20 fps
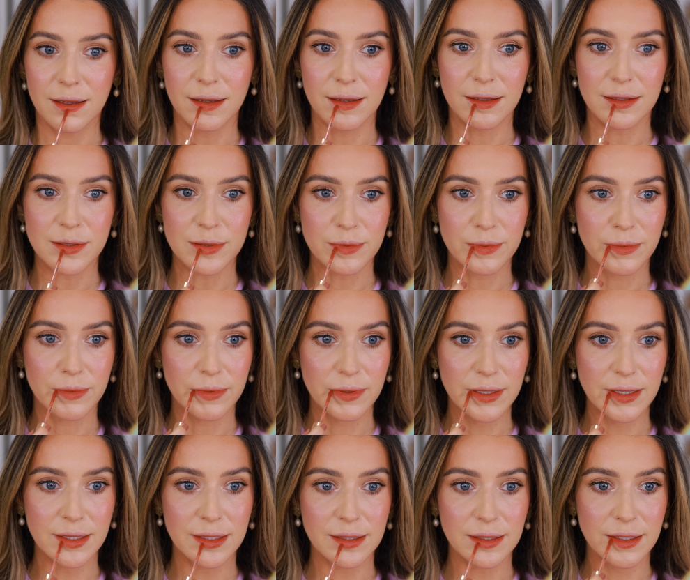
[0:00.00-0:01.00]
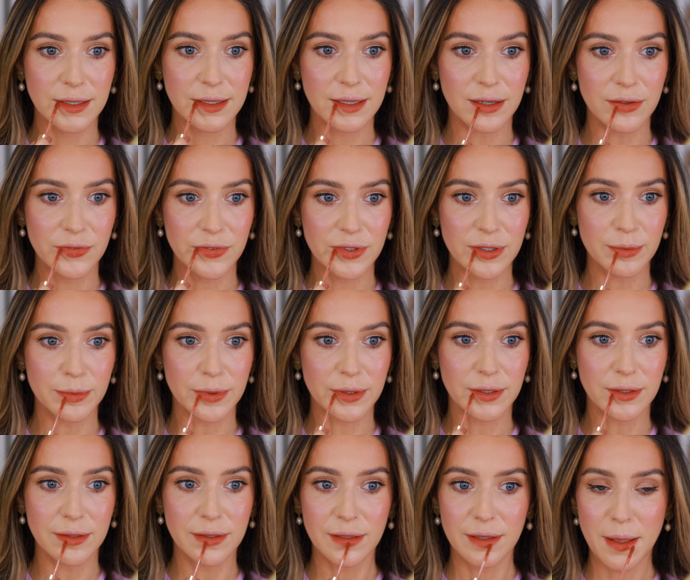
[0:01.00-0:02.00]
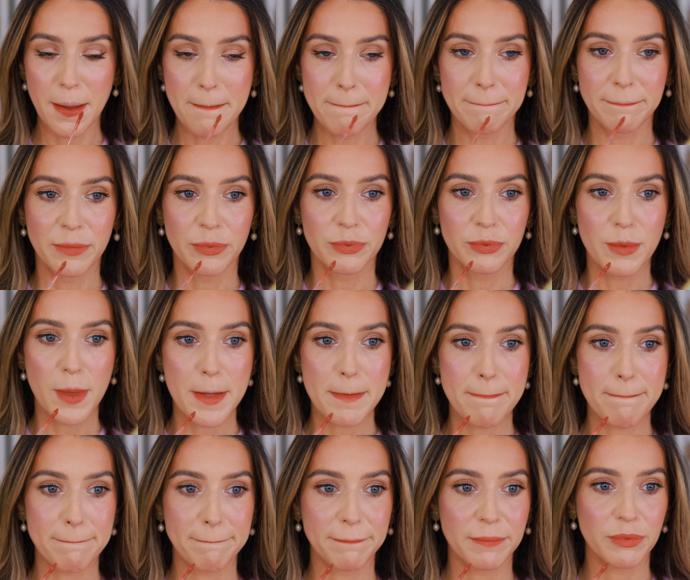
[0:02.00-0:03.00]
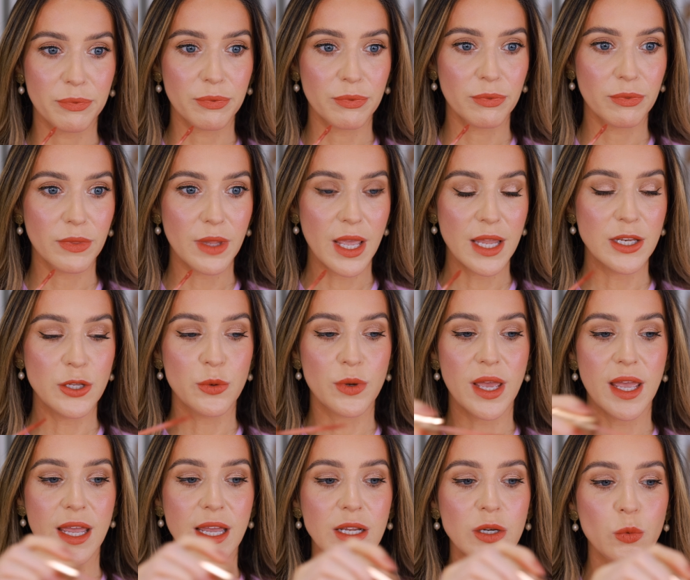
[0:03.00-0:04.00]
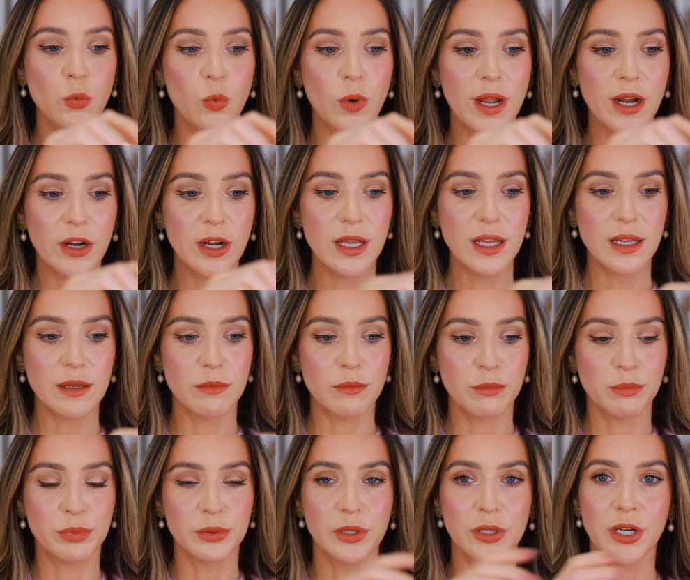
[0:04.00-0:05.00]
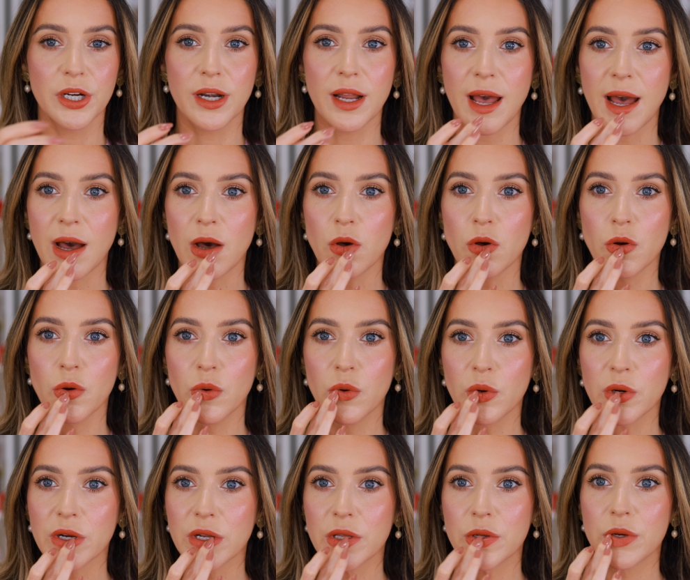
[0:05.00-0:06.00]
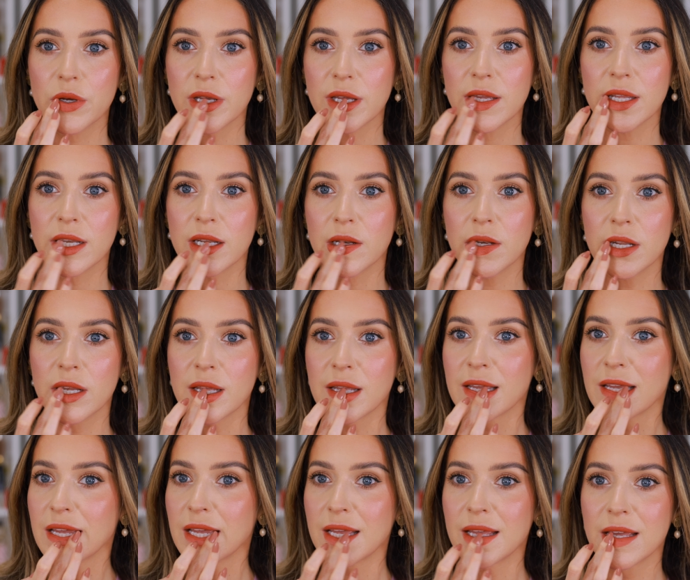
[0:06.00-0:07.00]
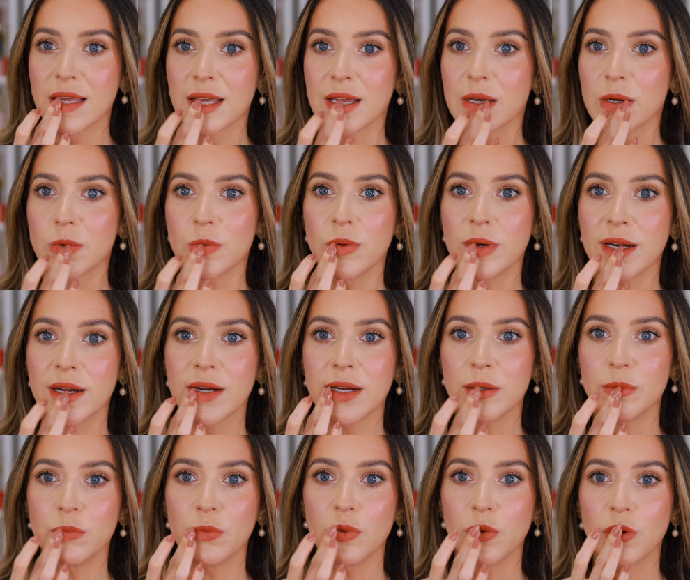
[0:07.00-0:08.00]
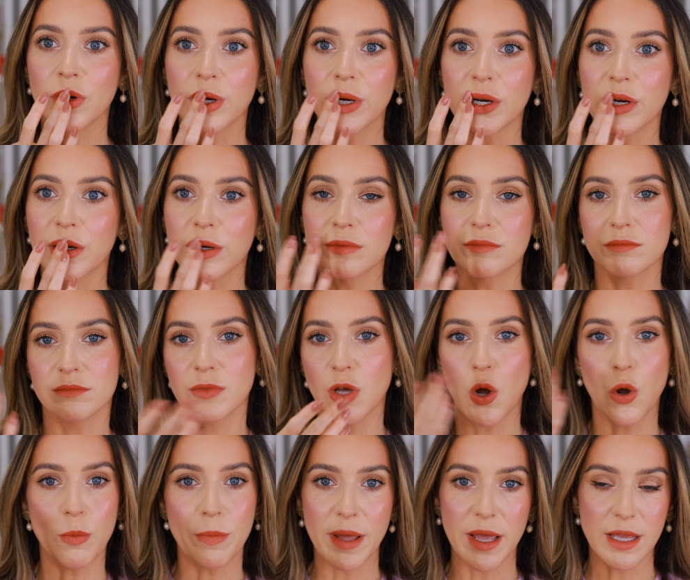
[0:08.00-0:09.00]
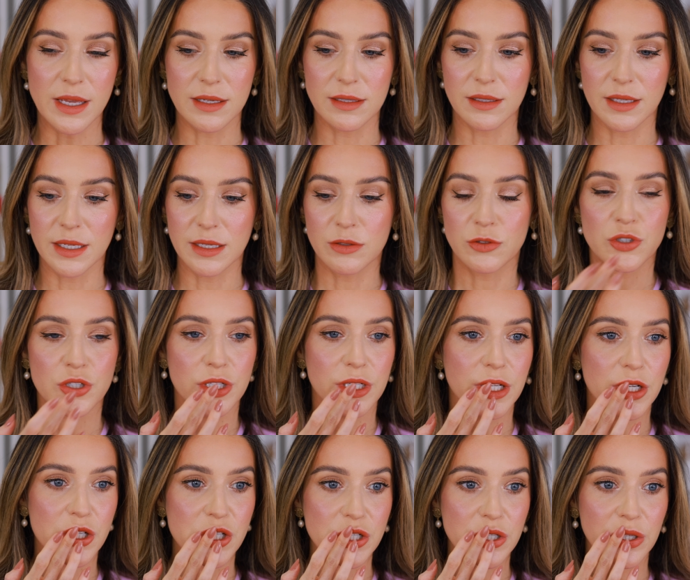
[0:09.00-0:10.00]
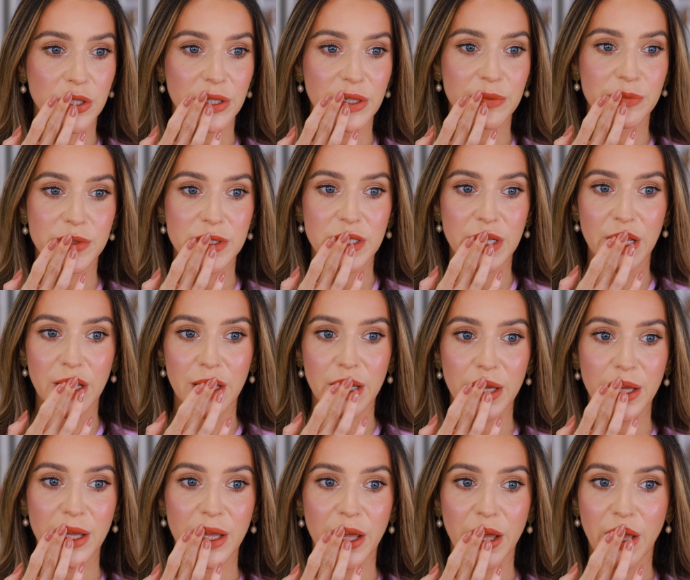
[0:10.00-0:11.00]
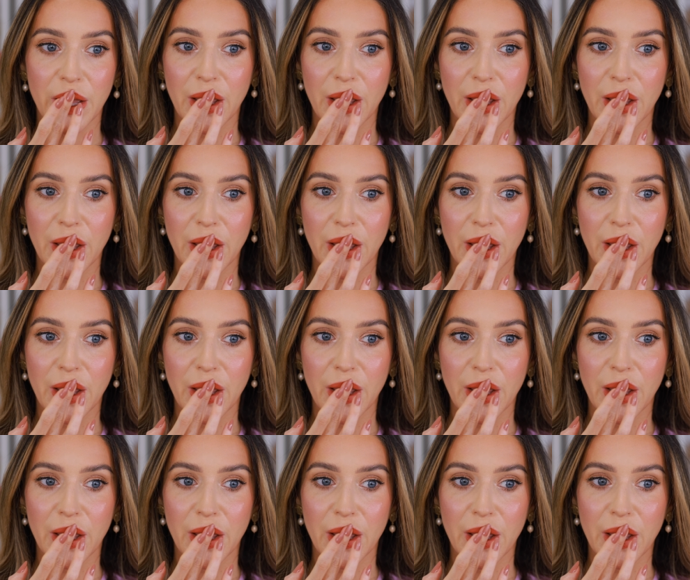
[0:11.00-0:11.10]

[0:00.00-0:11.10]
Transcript: It's really comfortable. And you can wear it blurred out, or you can wear it more opaque like traditional lipstick.